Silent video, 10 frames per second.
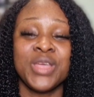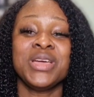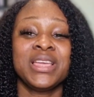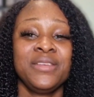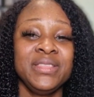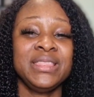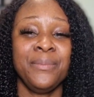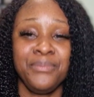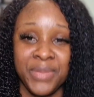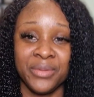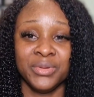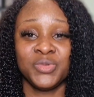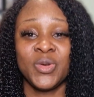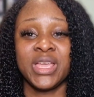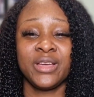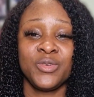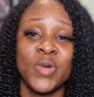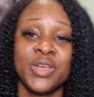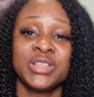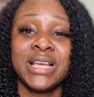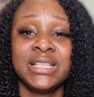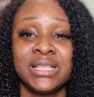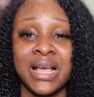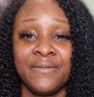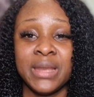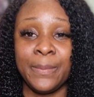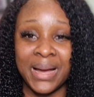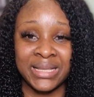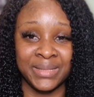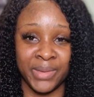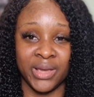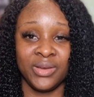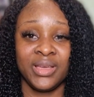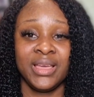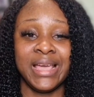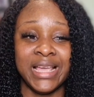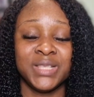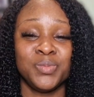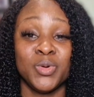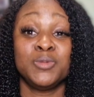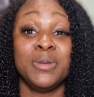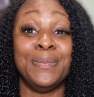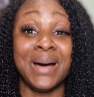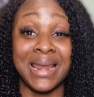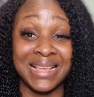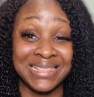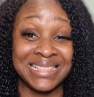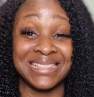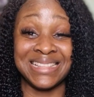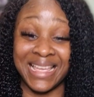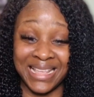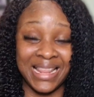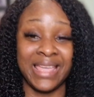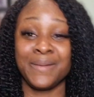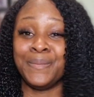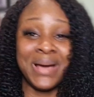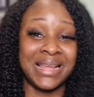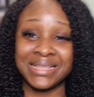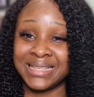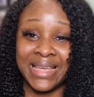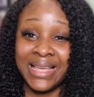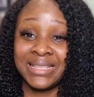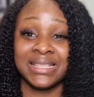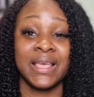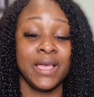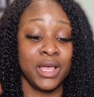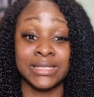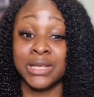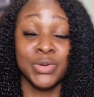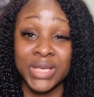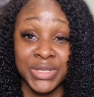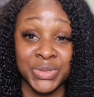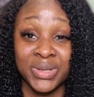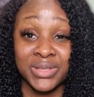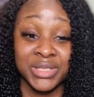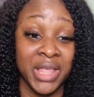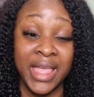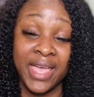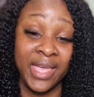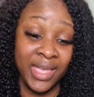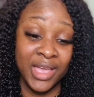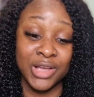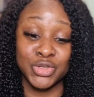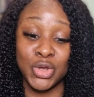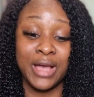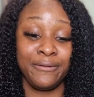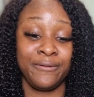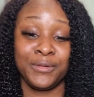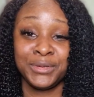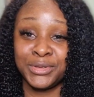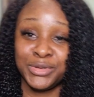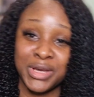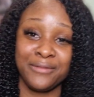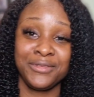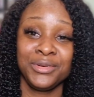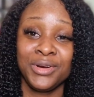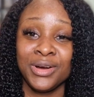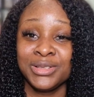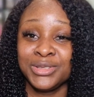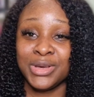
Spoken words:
giving them meals, when your child is having a packed meal, it must be balanced diet, like balanced diet. They look into it to say, do you have fruit? Do you have yogurt? Do you